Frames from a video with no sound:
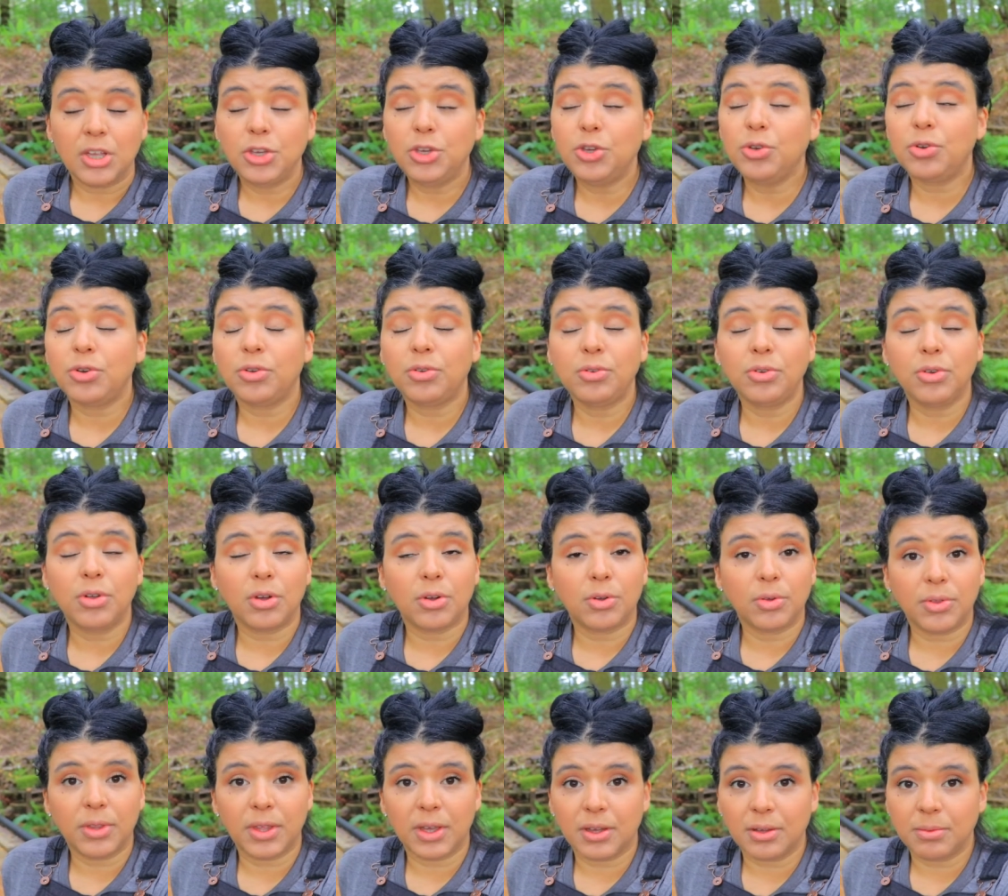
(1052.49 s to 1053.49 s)
You don't
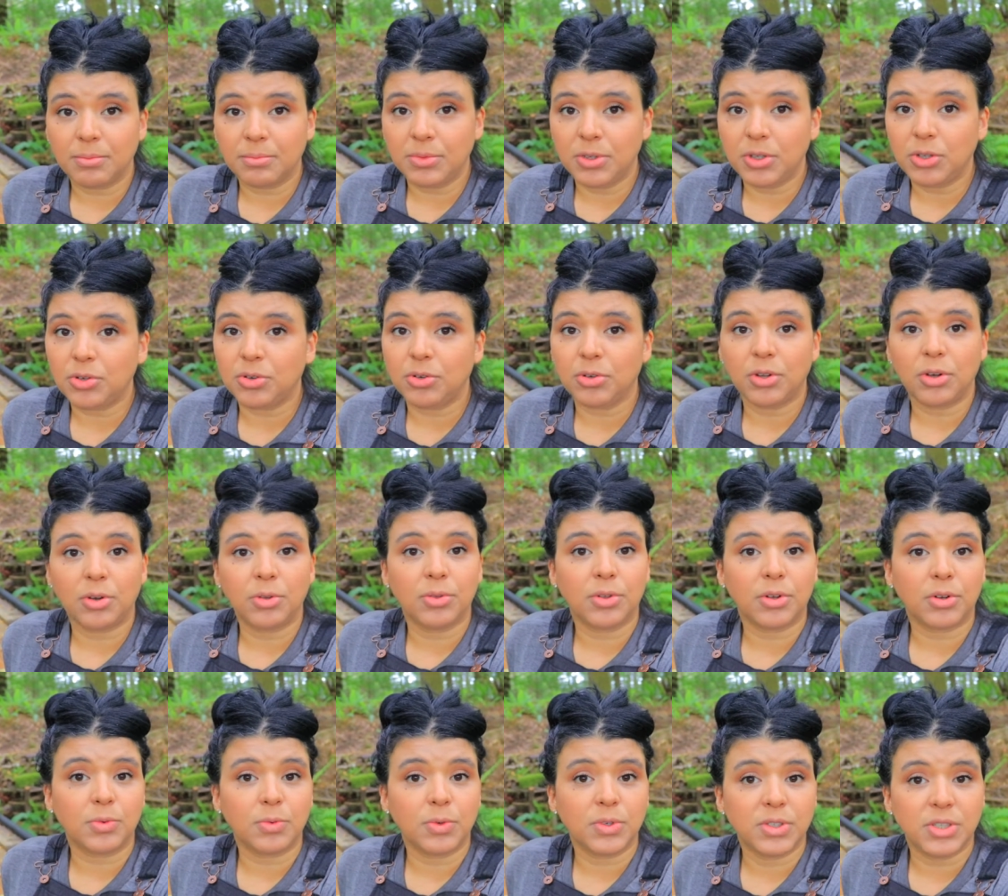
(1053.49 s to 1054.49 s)
know them, you don't know
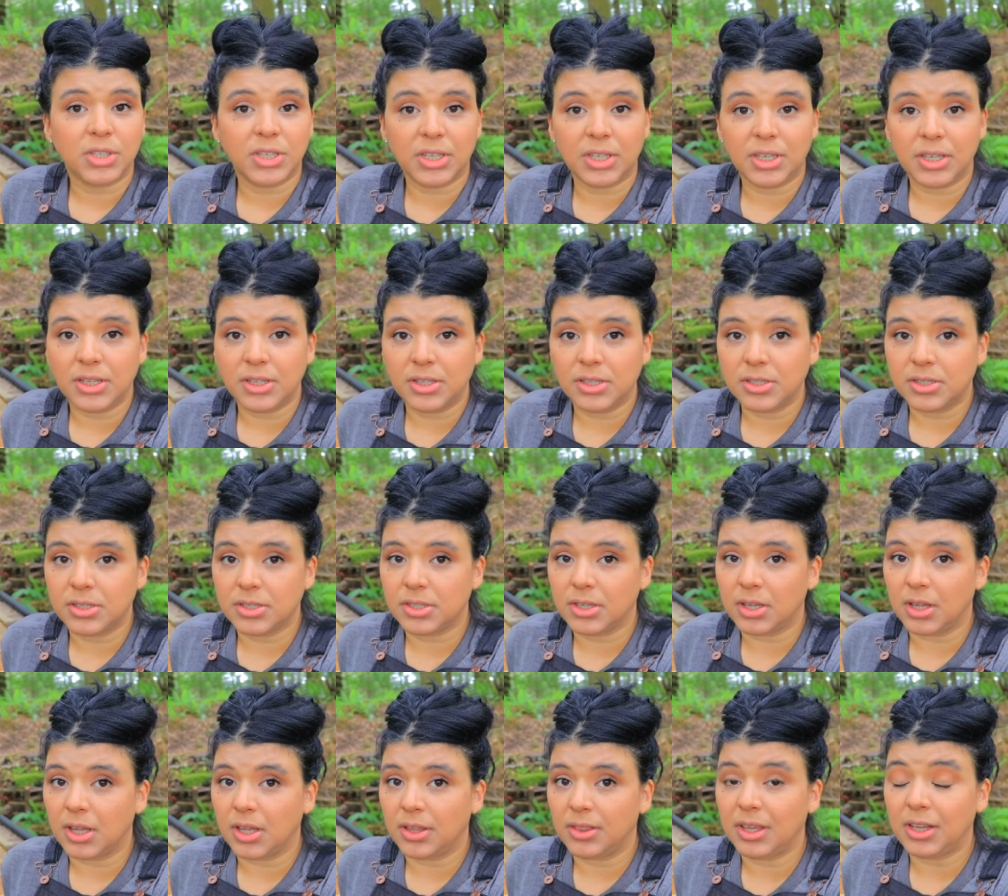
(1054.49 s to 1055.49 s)
their routines,
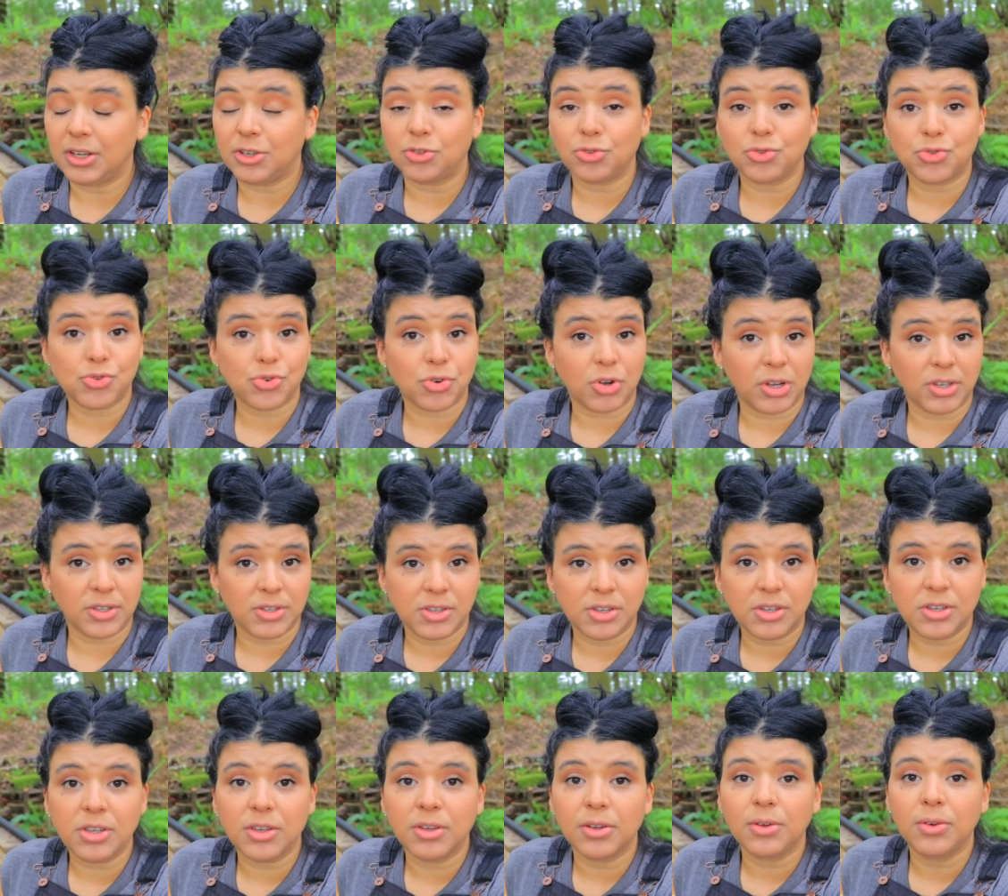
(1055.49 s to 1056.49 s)
uh, they don't
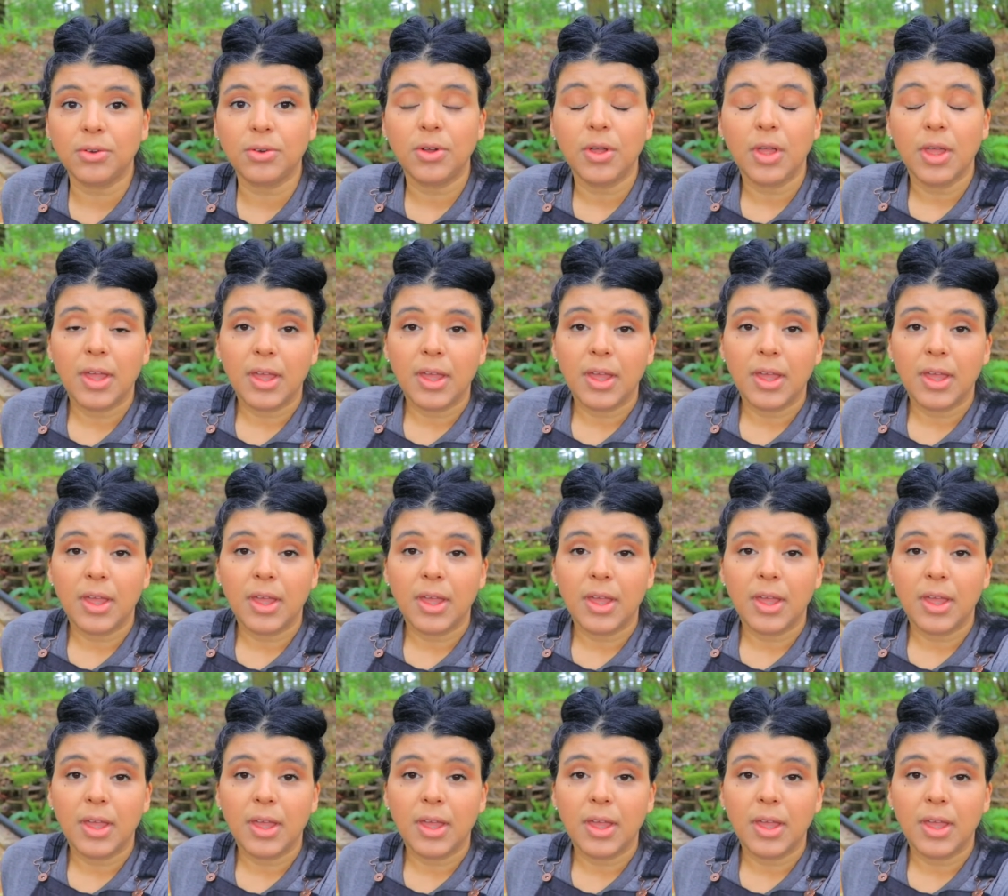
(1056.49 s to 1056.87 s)
trust you.